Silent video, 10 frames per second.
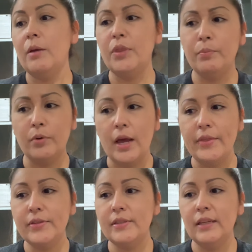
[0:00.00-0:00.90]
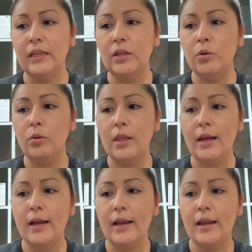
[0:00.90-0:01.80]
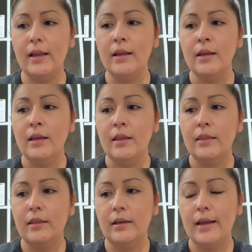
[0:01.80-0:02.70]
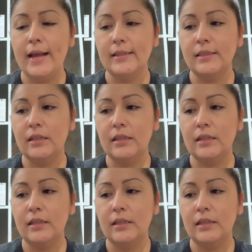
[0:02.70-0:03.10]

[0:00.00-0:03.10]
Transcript: broths, the E. coli, the S.